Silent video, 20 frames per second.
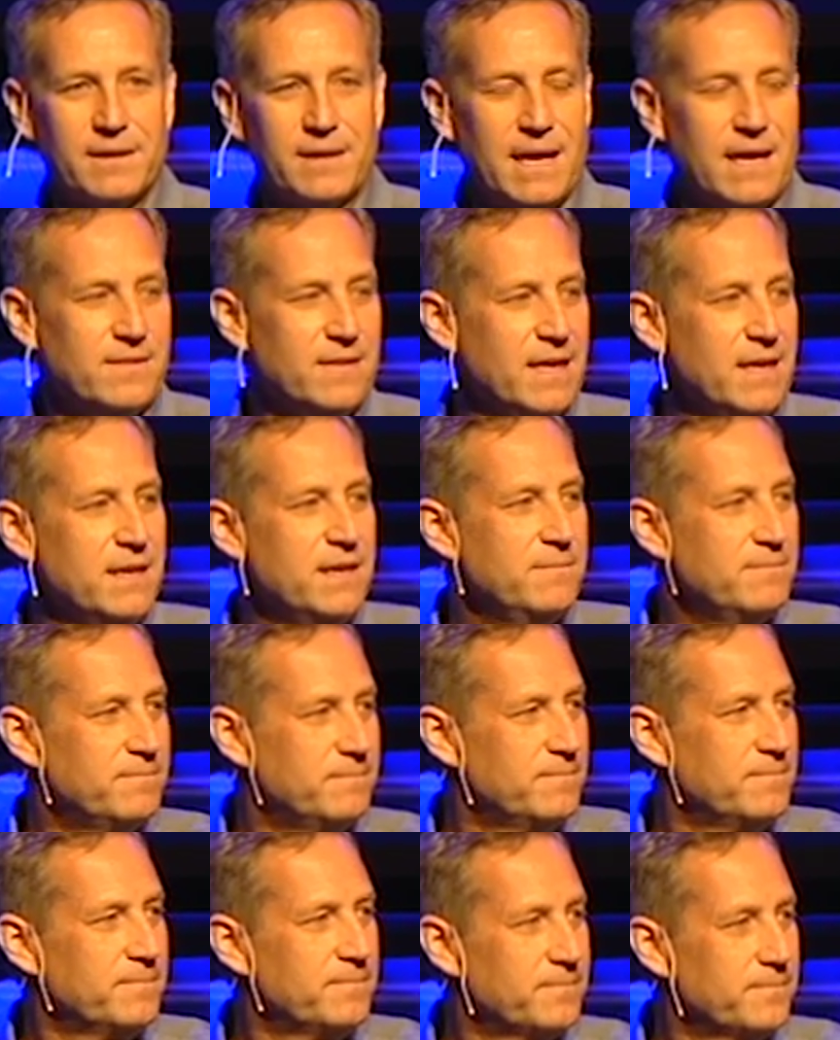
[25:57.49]
And then
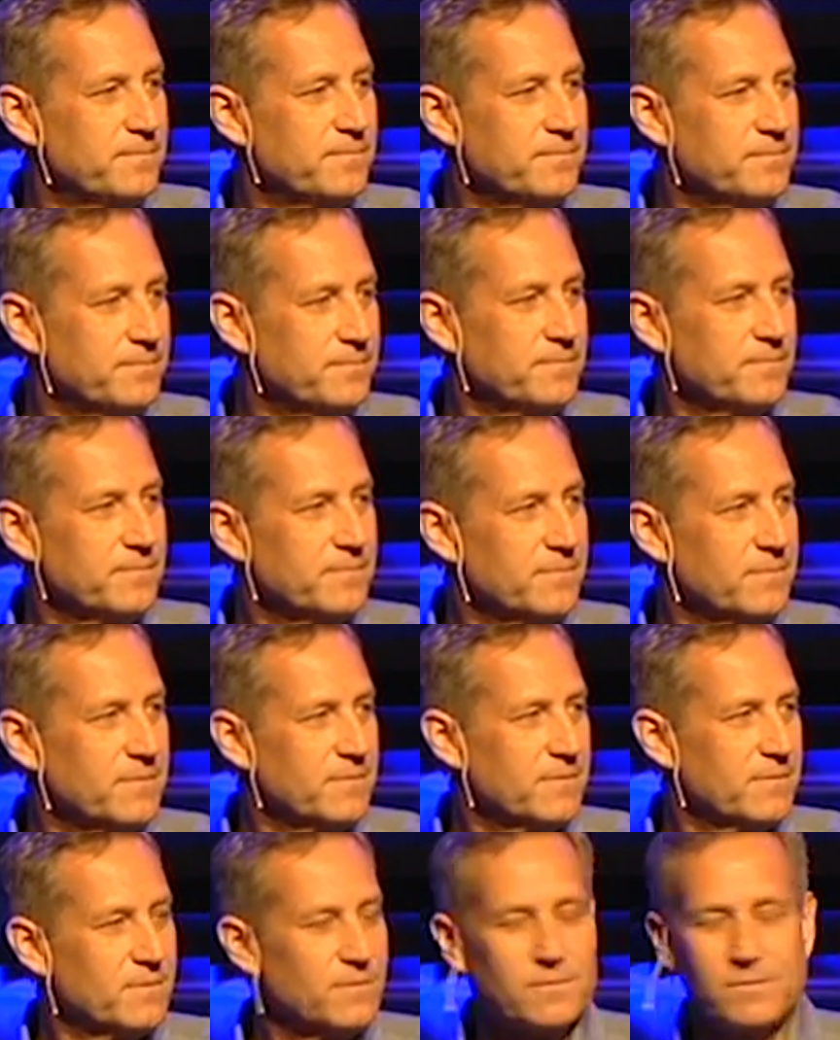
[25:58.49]

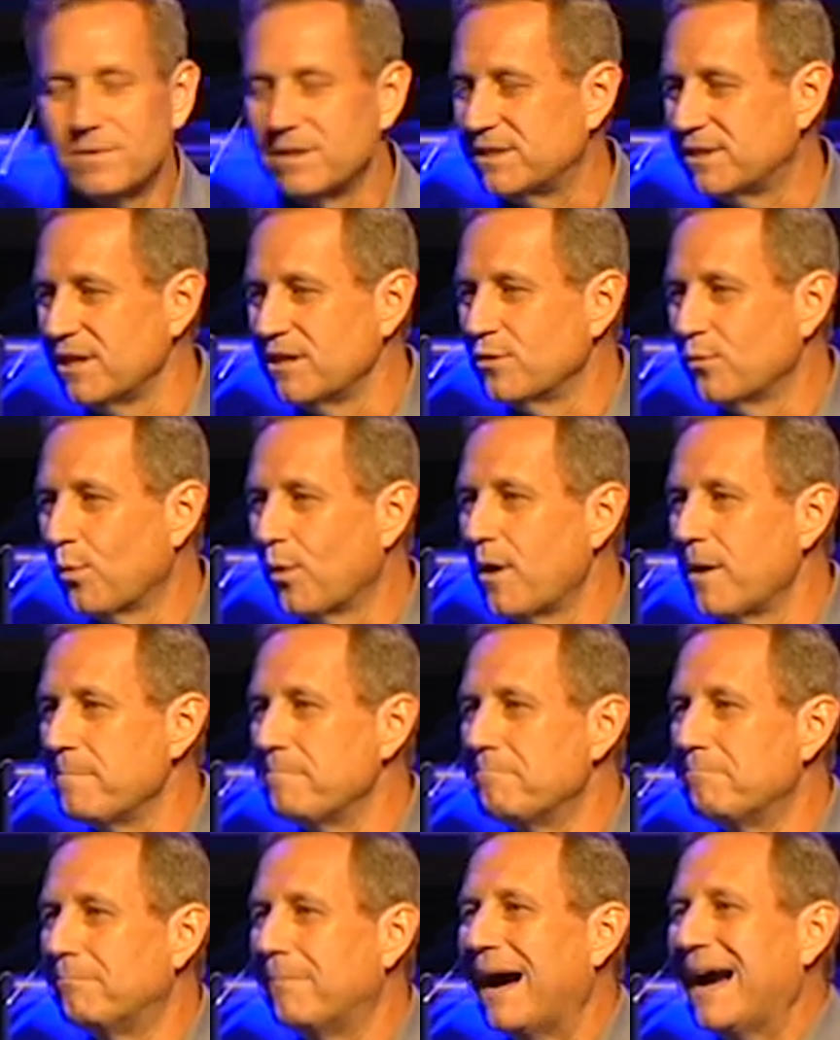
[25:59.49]
we see the word
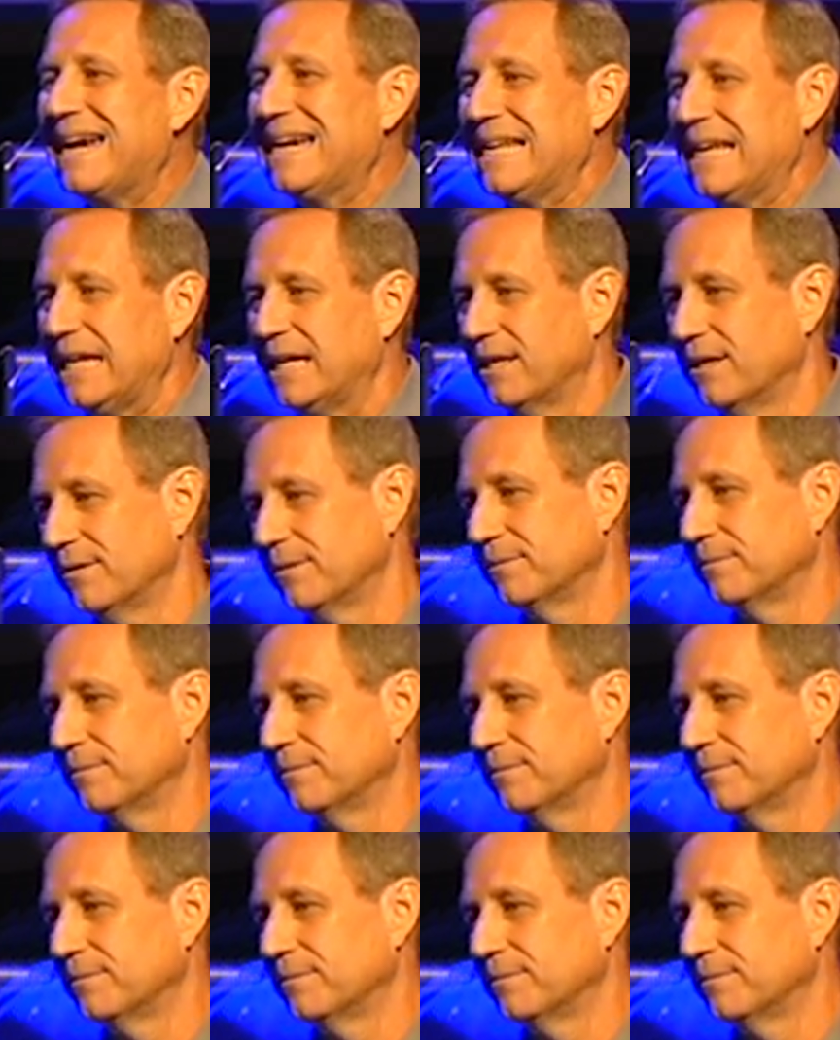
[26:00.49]
mighty,